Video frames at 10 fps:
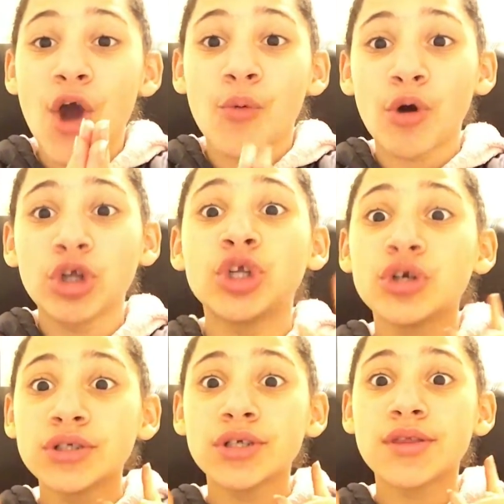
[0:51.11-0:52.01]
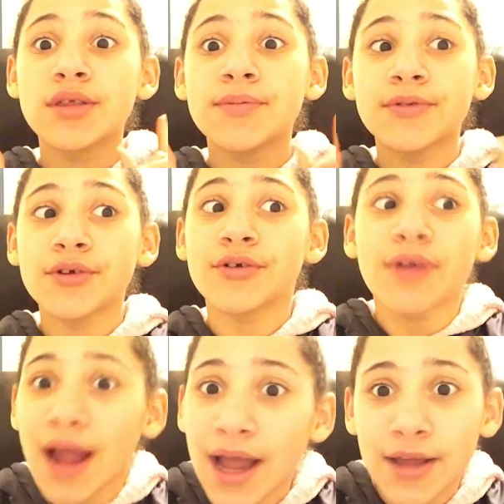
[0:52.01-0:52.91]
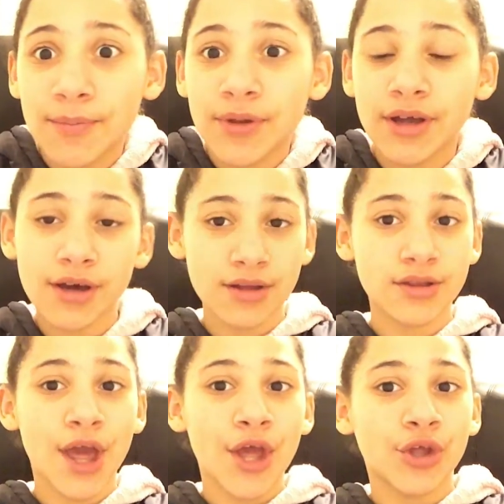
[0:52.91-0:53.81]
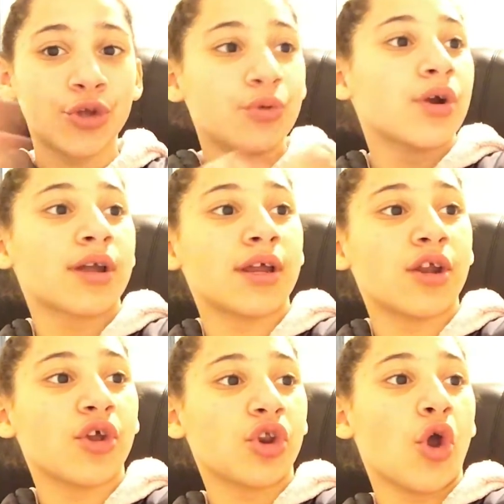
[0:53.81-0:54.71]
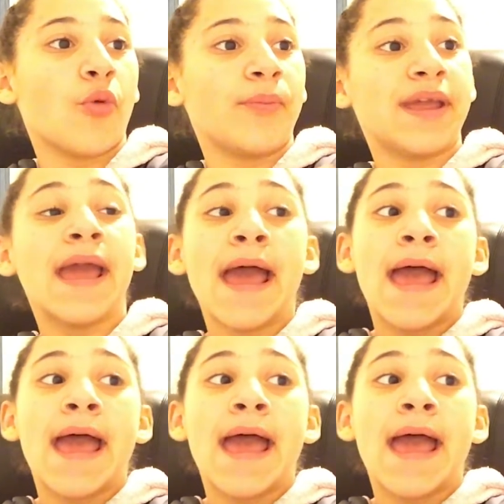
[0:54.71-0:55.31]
well, you should subscribe because you are gonna know me